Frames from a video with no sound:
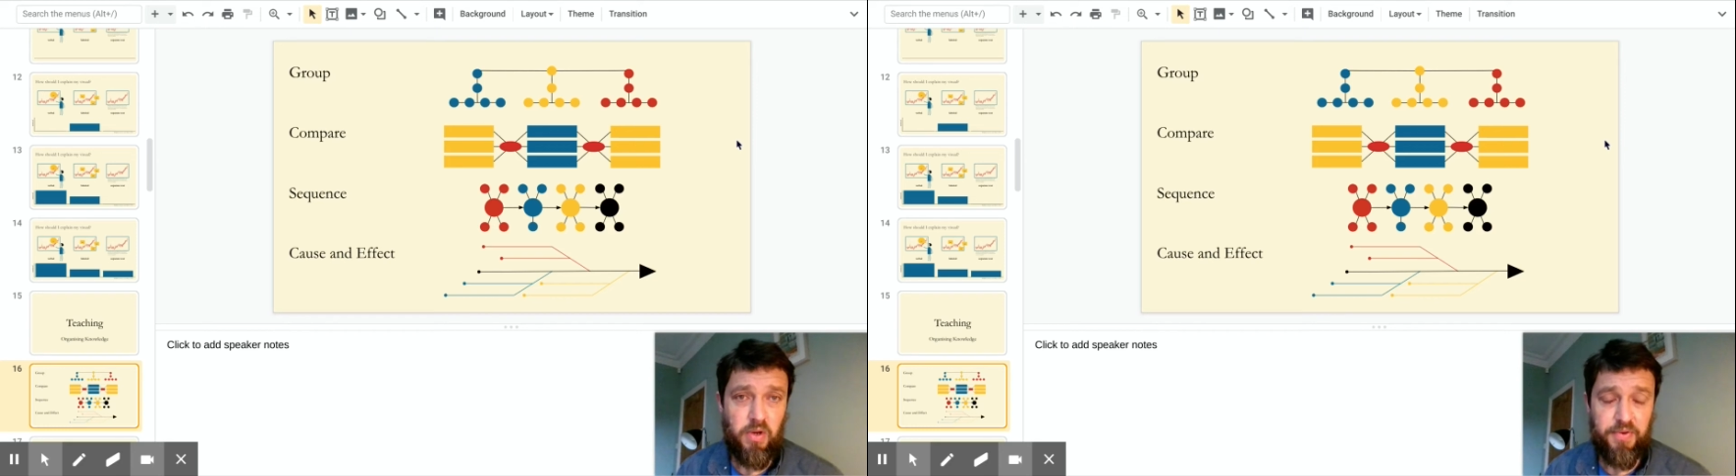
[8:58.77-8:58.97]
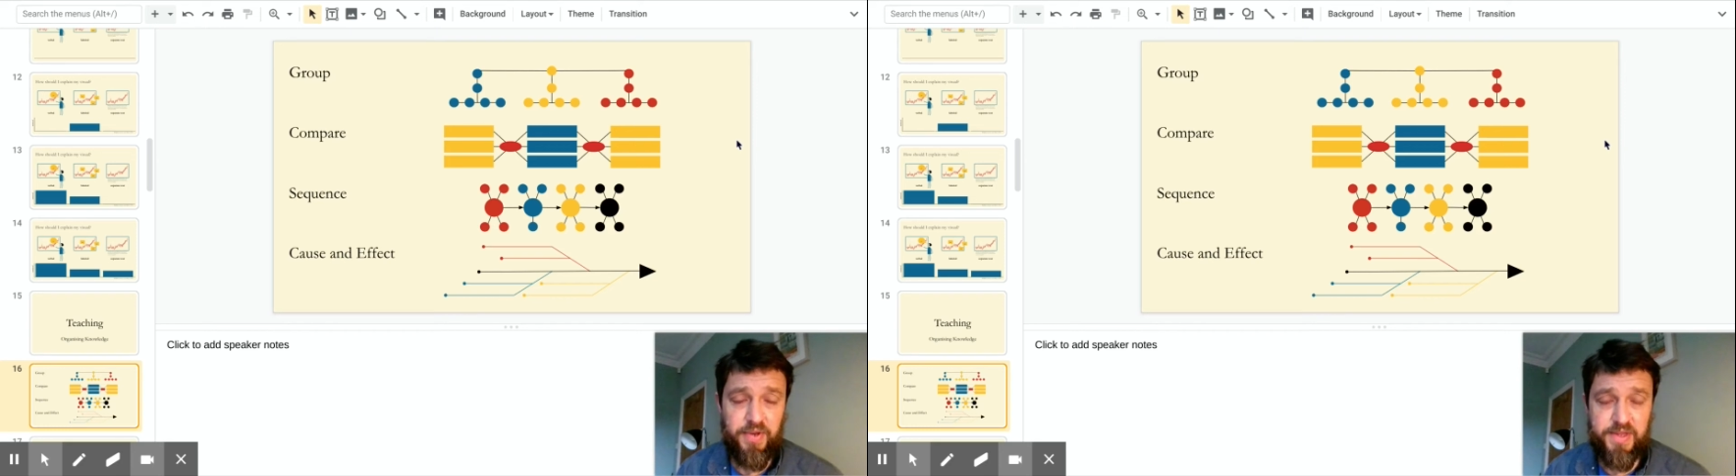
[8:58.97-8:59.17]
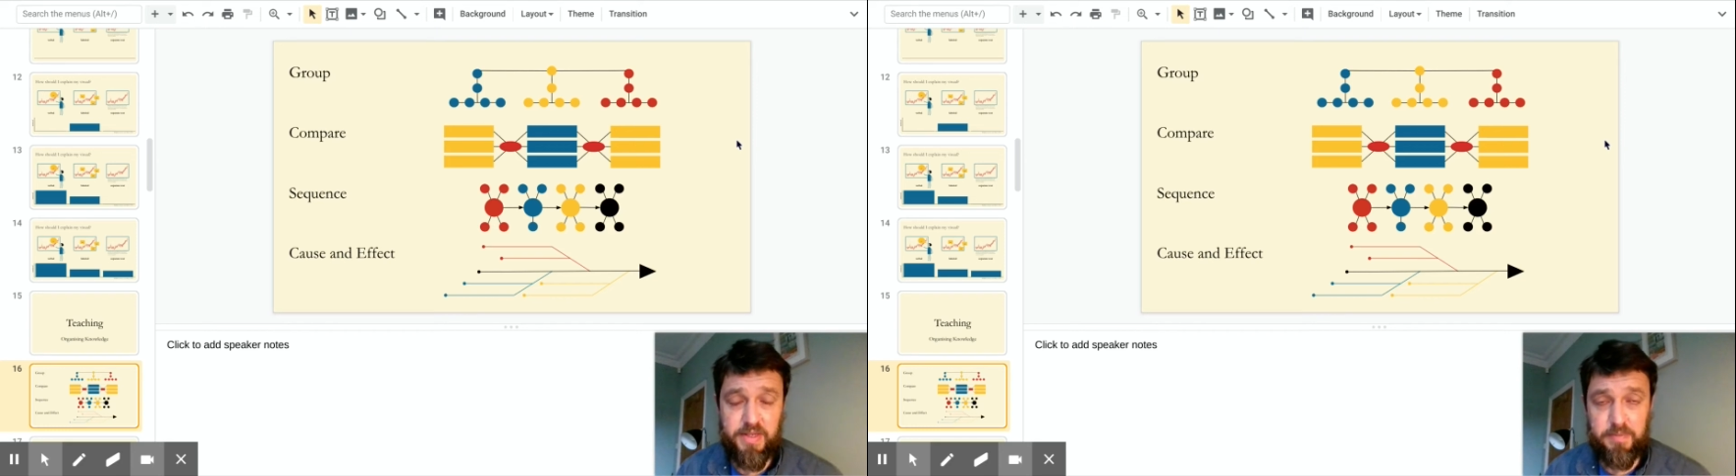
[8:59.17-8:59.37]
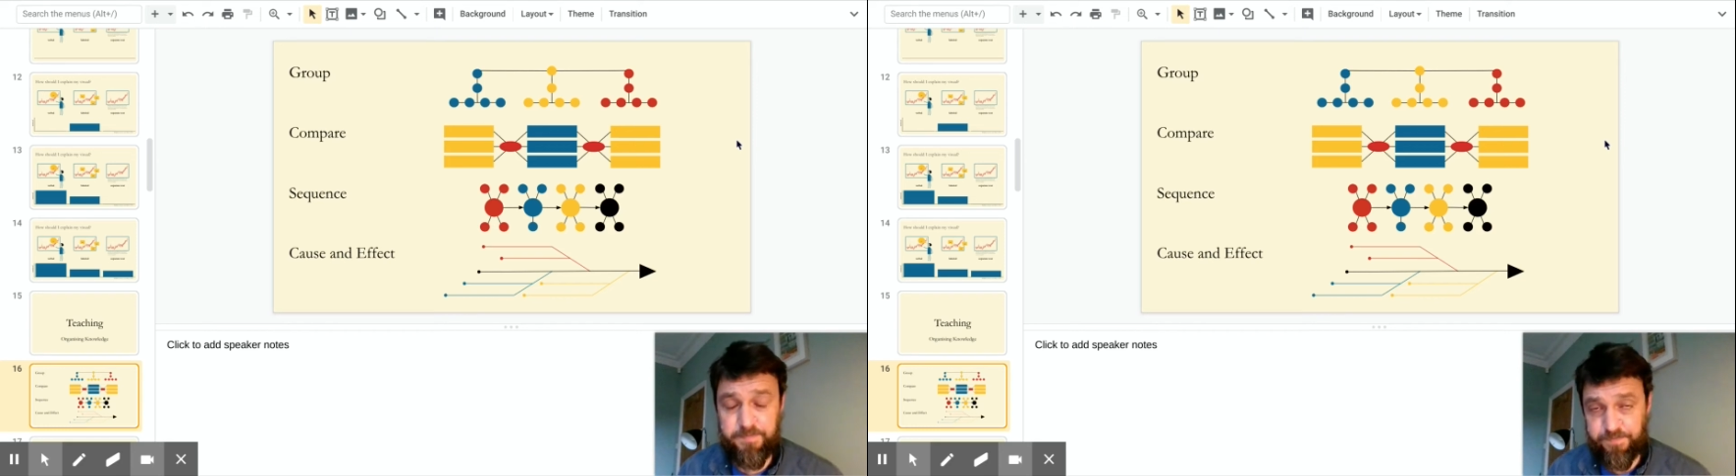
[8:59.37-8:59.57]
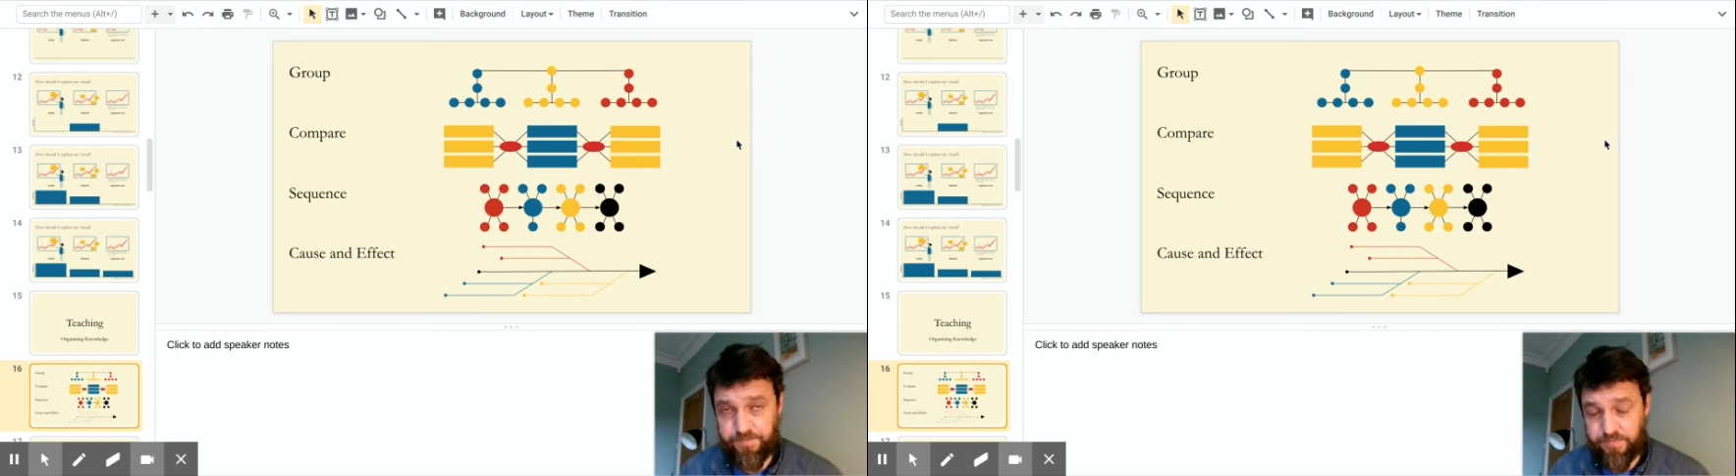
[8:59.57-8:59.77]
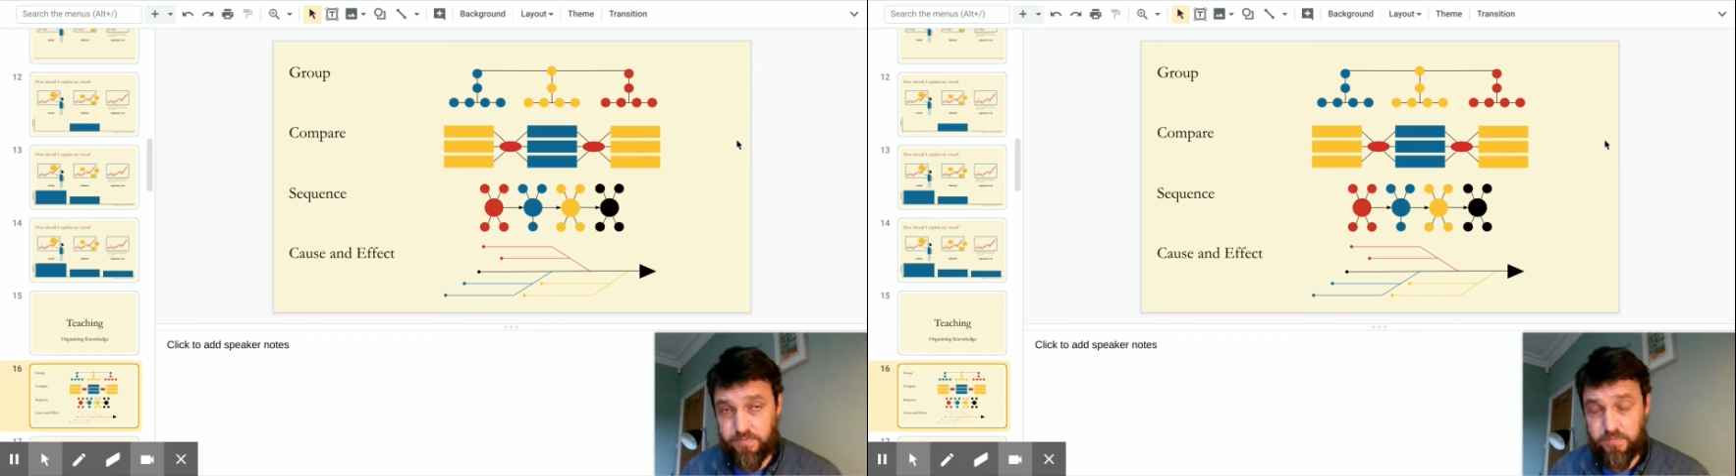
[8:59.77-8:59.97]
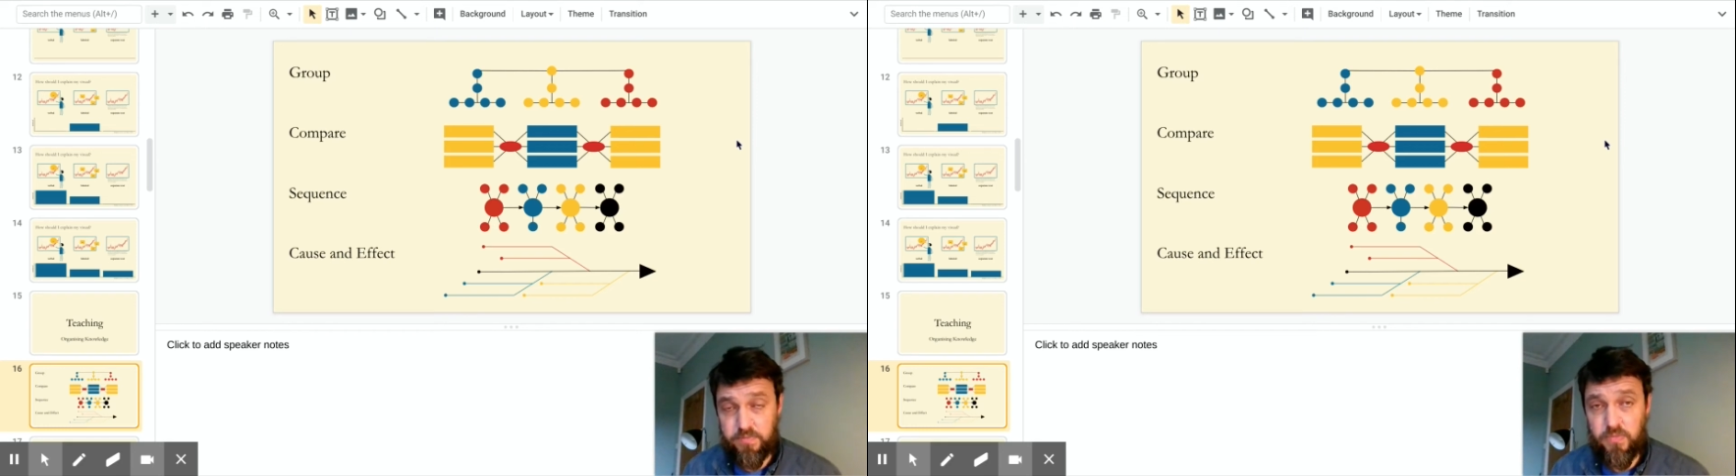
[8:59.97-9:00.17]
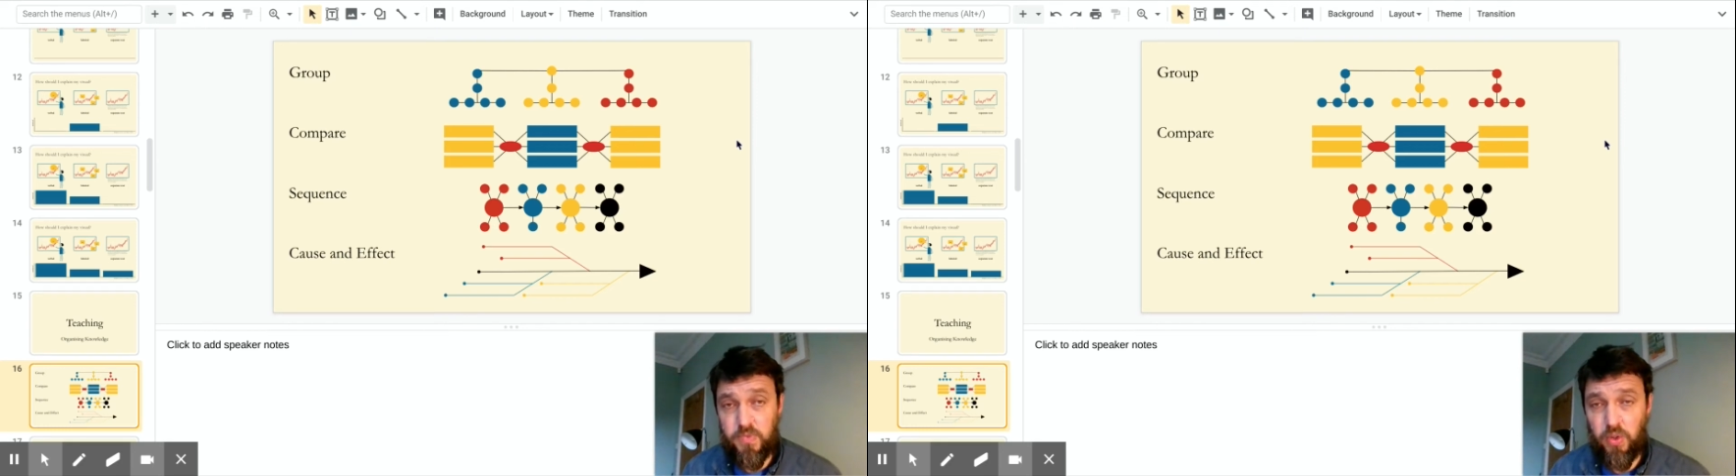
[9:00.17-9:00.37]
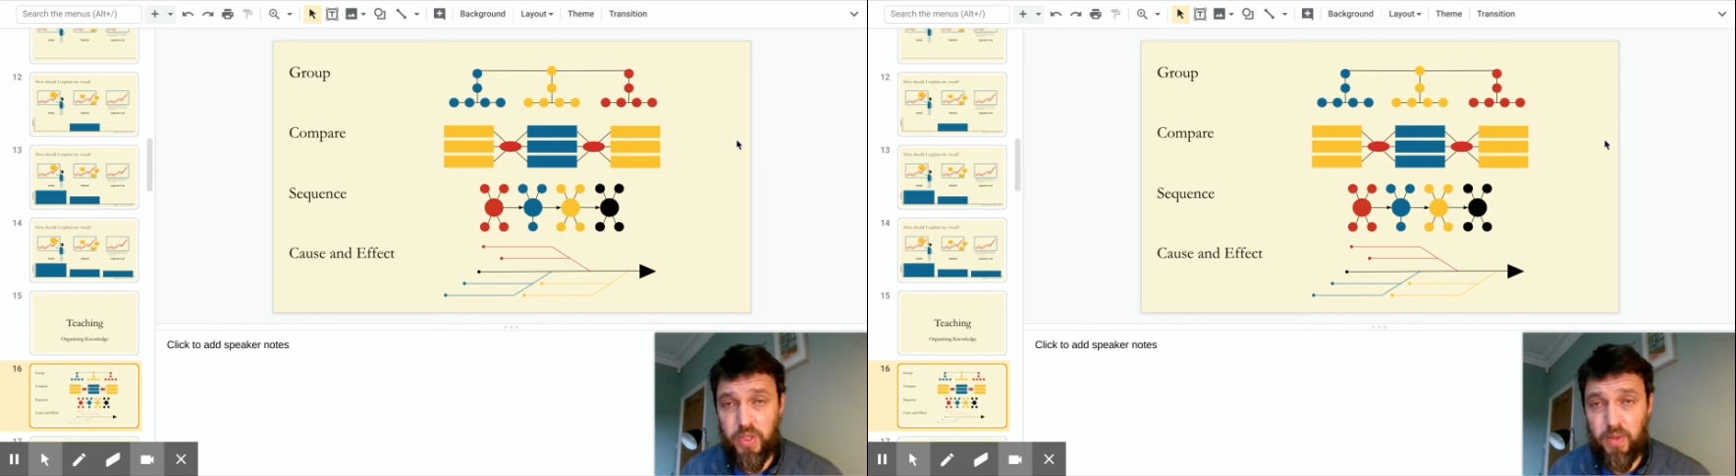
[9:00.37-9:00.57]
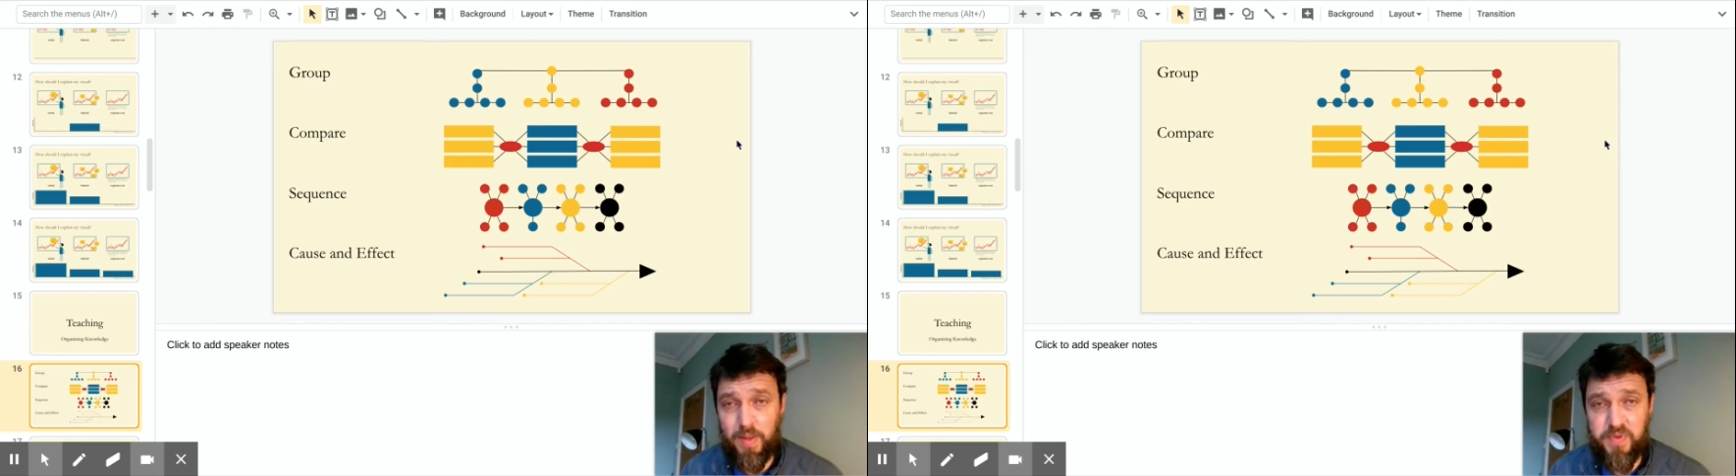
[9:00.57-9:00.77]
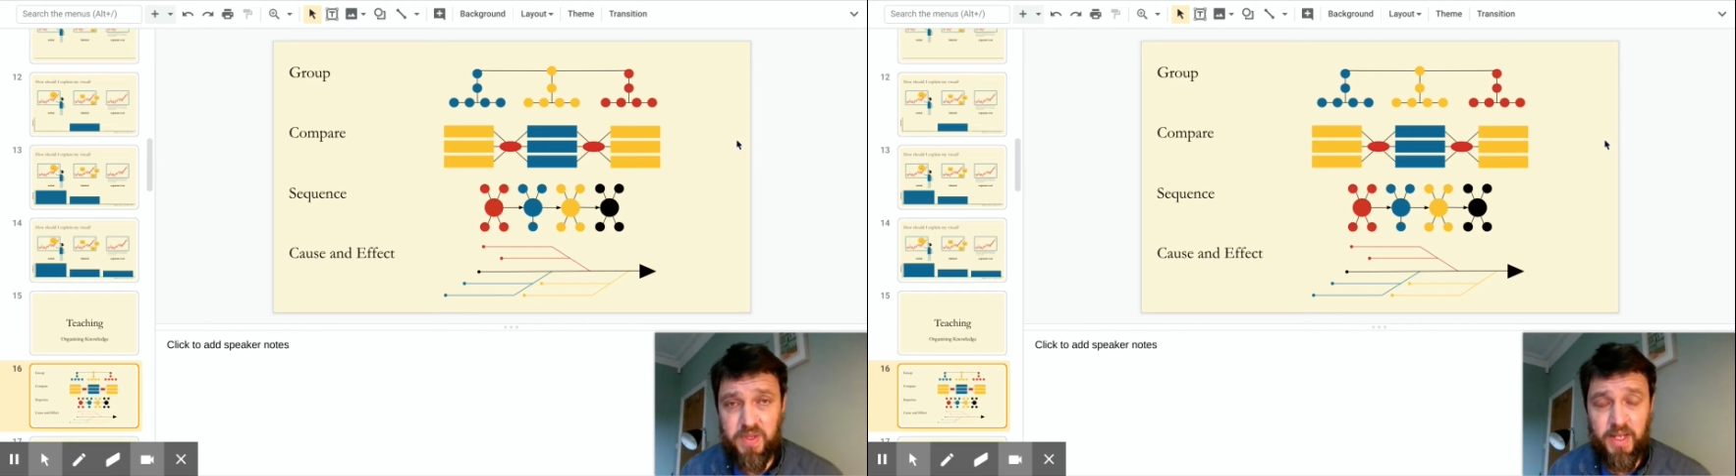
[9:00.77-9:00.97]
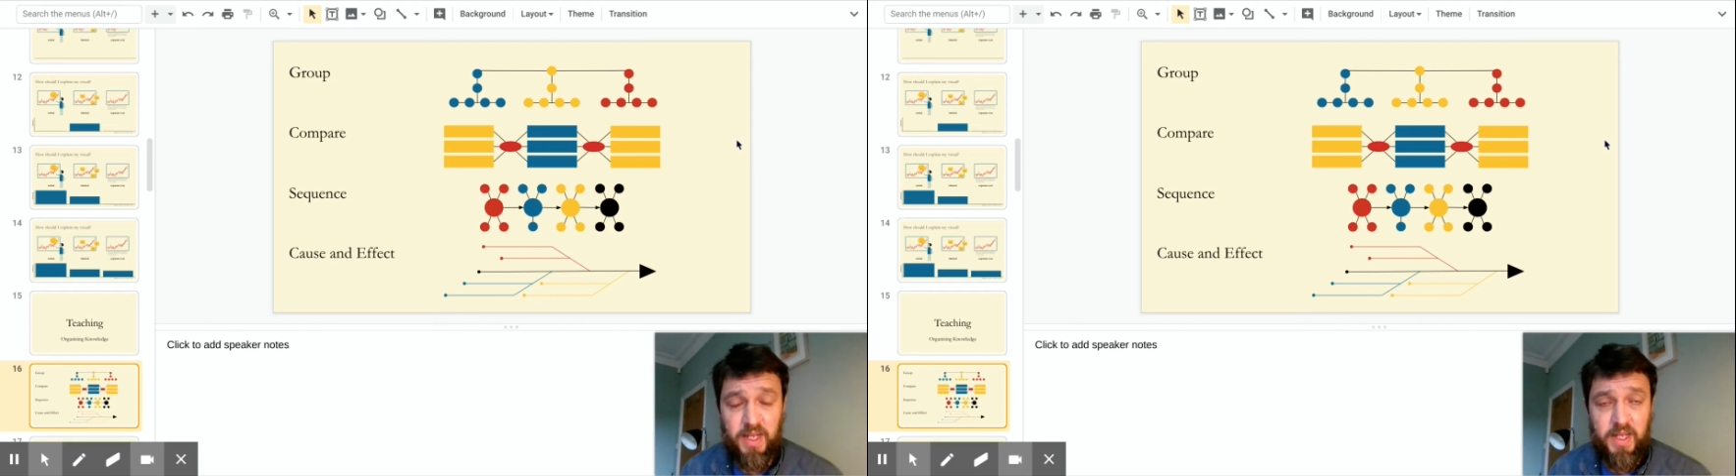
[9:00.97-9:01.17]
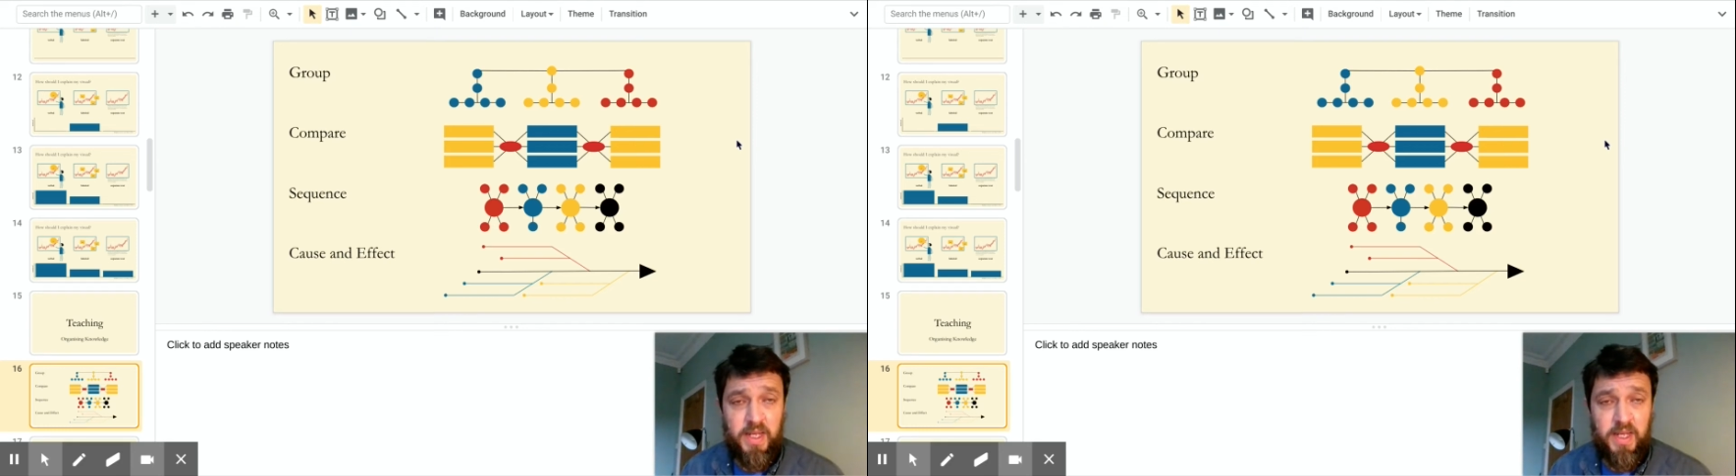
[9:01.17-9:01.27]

on this on their website.